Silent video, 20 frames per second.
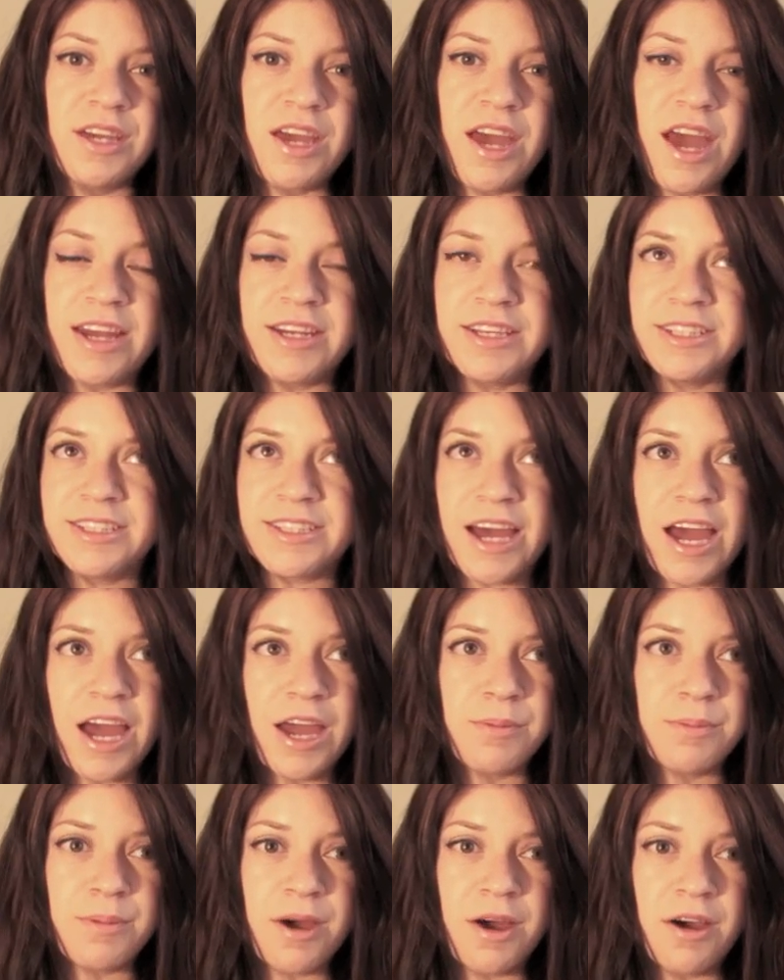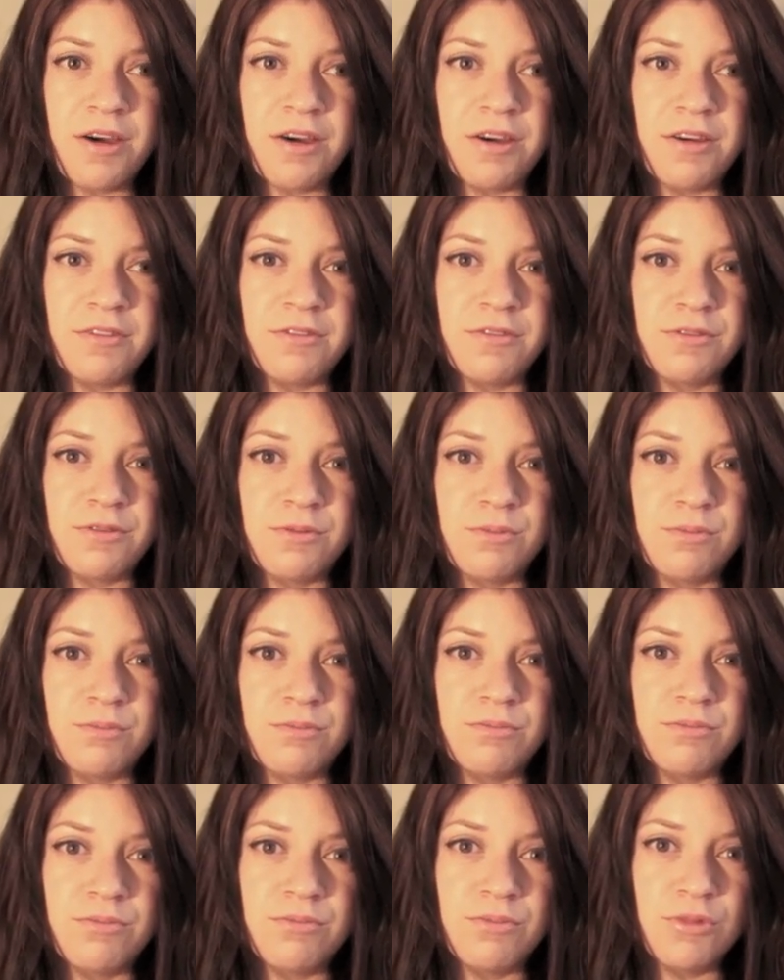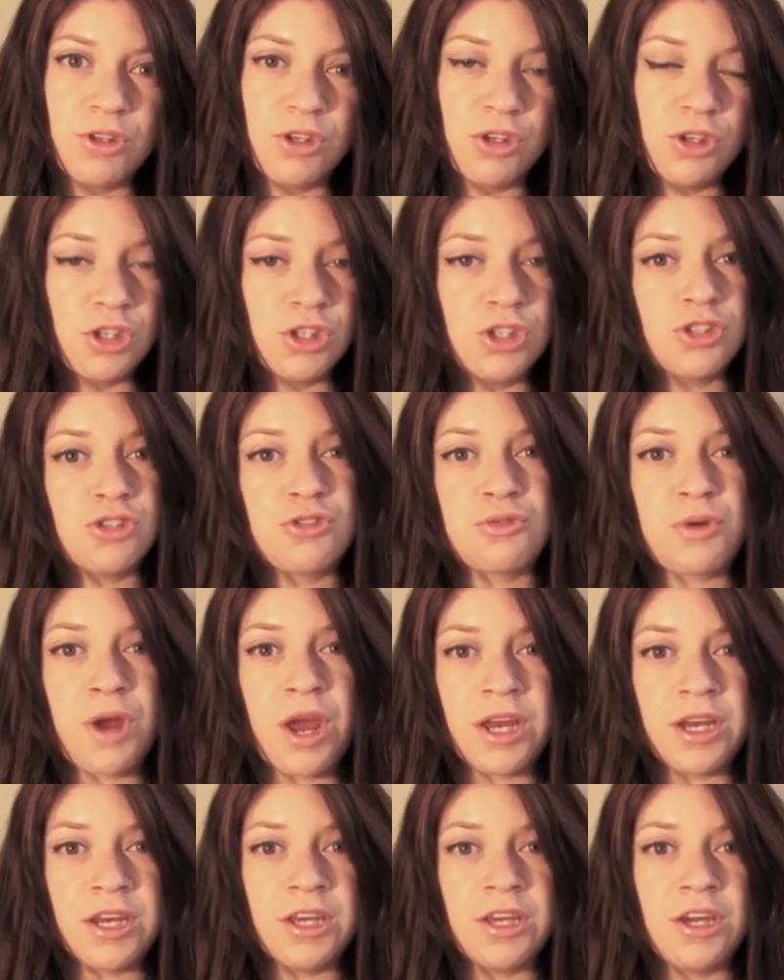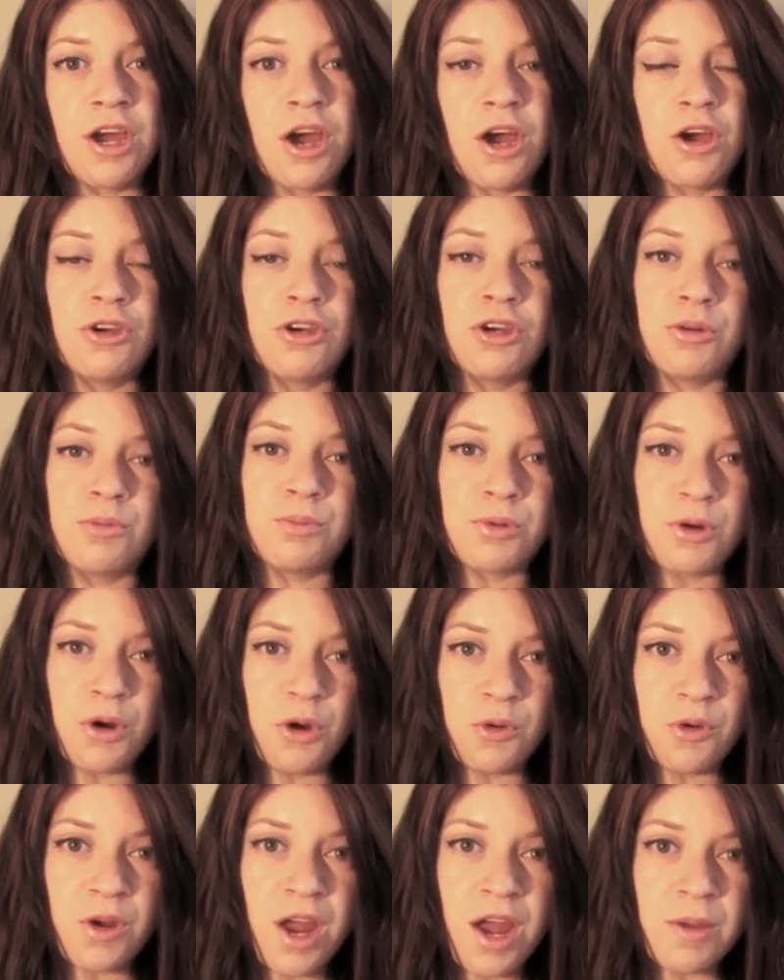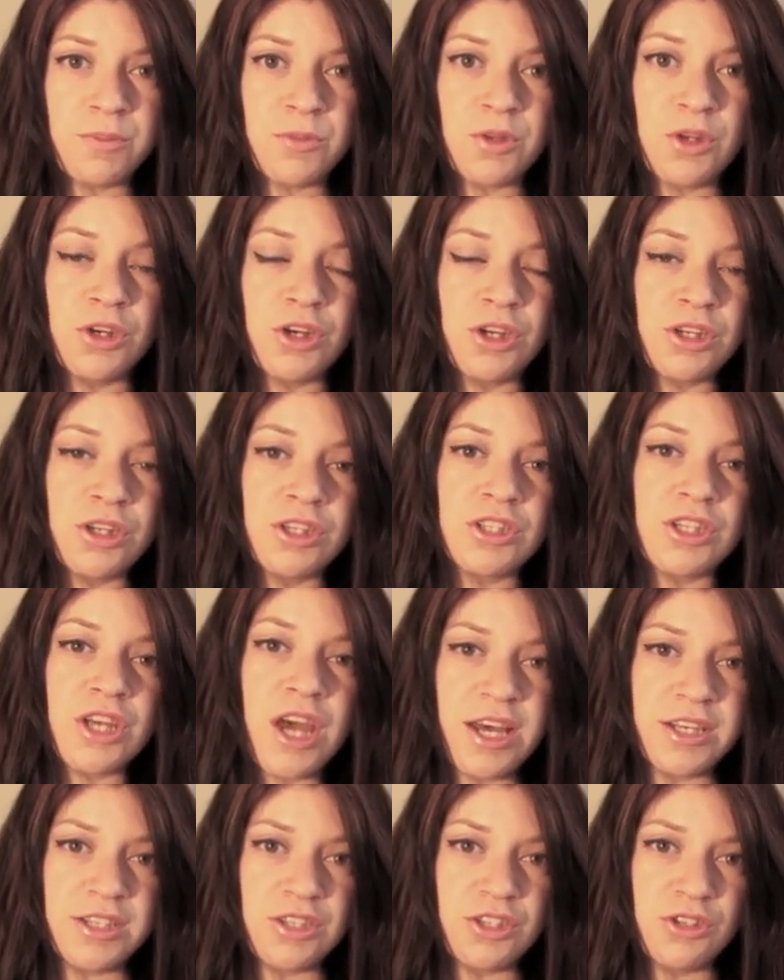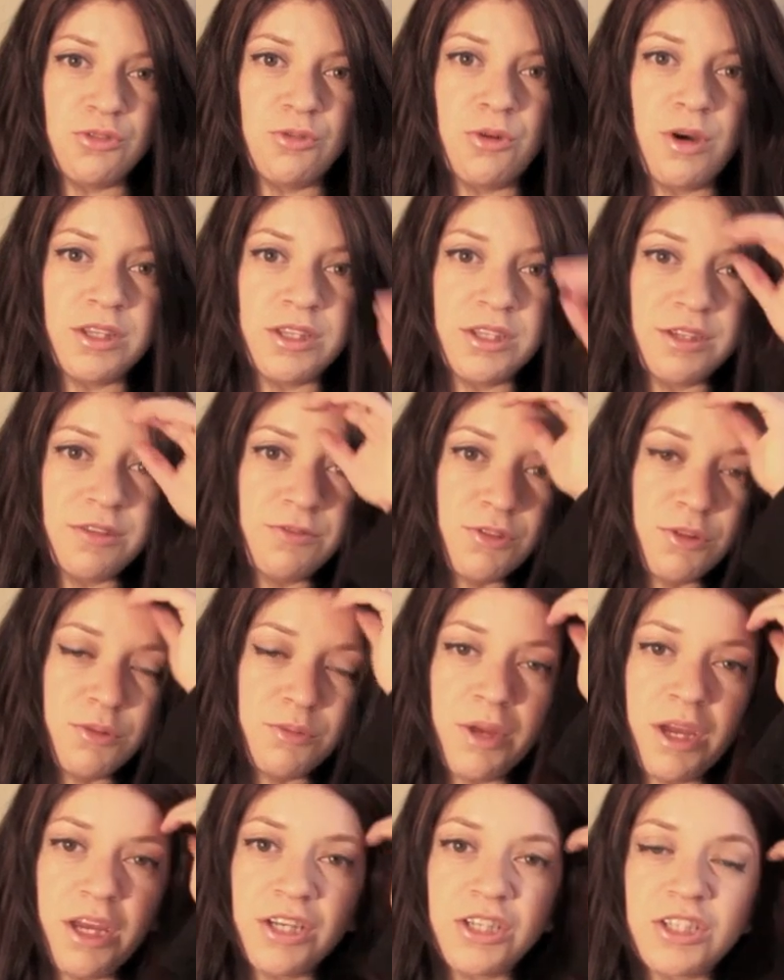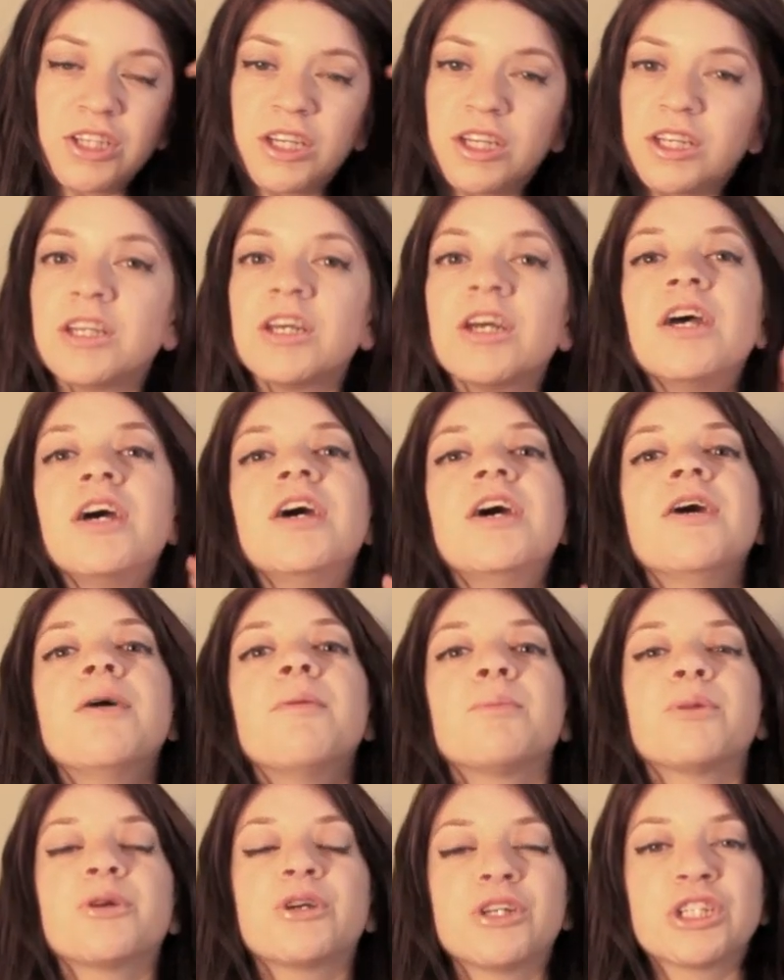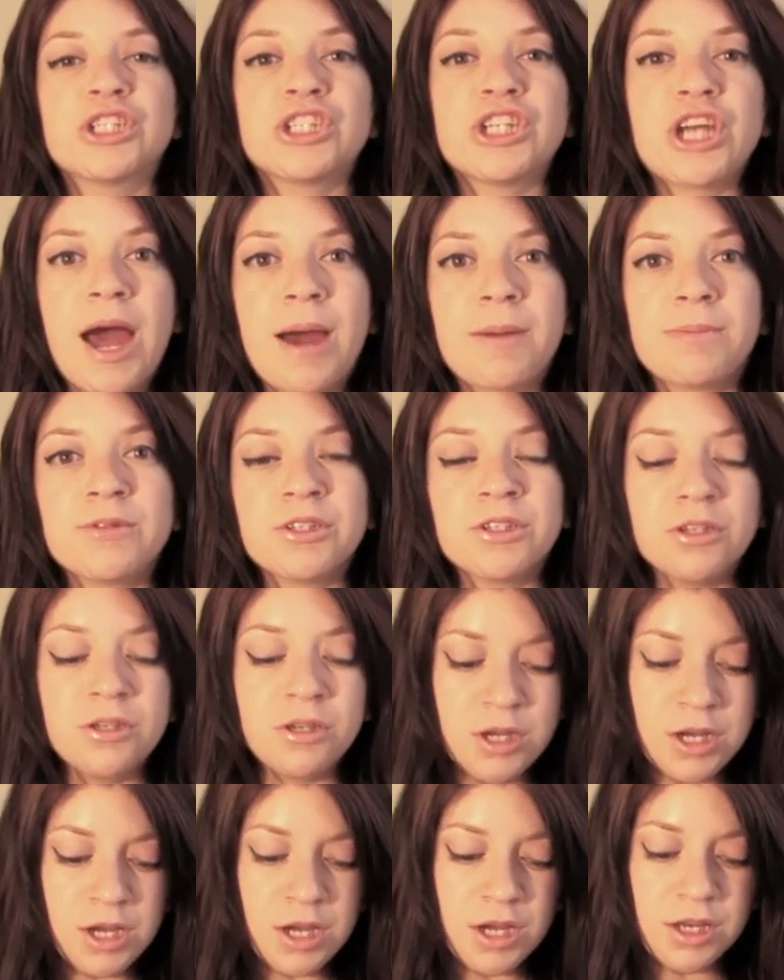any type of good training, a good program, they're going to test you on the information per chapter.